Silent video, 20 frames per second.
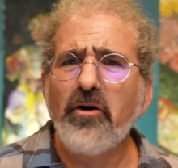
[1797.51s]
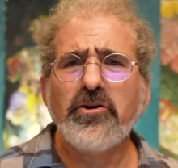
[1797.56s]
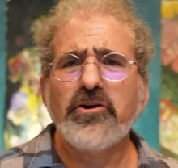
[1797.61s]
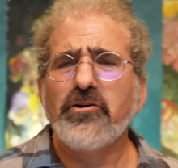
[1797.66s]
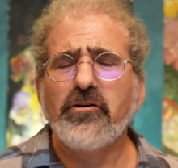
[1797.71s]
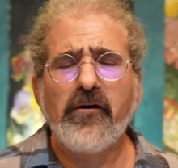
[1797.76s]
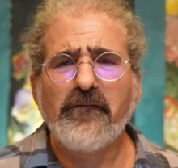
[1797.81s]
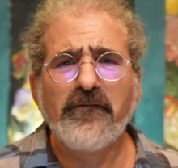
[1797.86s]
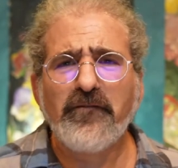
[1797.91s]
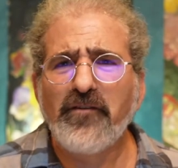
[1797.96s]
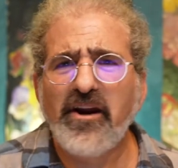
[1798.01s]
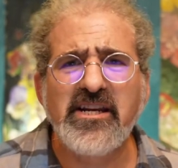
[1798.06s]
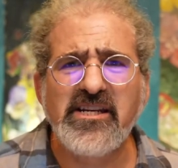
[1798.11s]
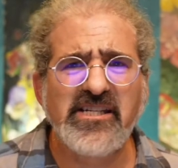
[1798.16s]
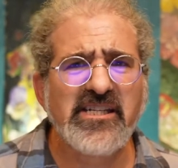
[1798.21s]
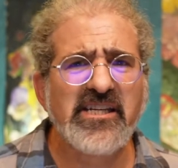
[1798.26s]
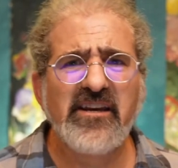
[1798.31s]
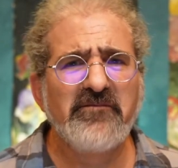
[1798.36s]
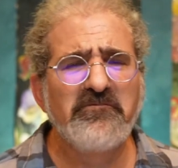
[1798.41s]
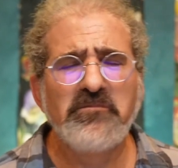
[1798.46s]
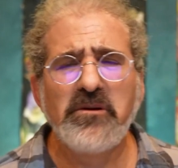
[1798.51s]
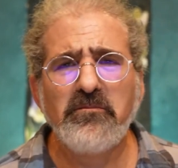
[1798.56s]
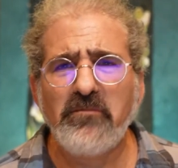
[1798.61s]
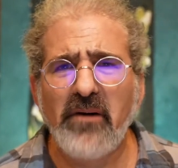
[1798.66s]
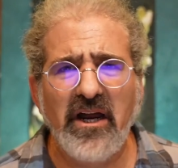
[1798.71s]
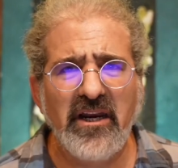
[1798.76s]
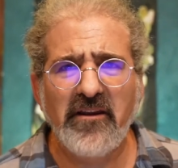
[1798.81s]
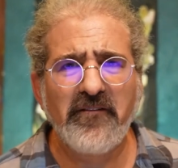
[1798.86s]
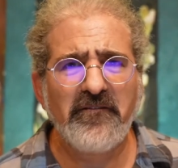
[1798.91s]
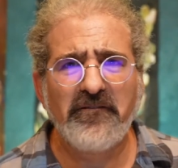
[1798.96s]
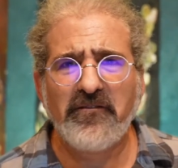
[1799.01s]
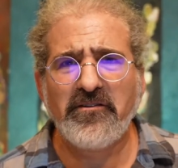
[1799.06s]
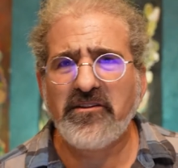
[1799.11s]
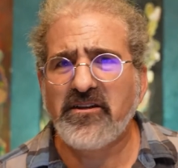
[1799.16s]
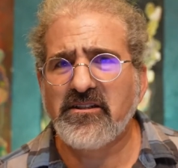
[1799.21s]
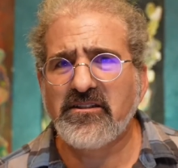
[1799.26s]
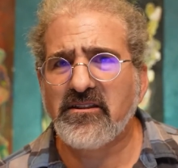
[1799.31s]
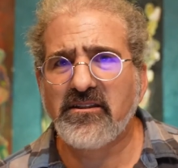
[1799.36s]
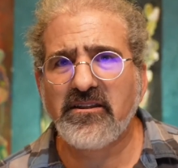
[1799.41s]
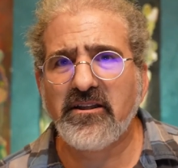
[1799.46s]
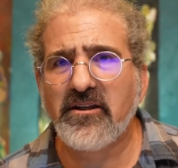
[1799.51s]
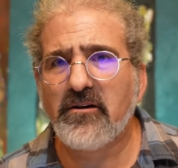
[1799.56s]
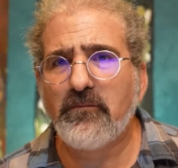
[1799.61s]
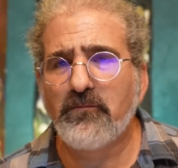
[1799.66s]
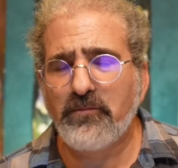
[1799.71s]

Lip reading: you're afraid to give me money for this little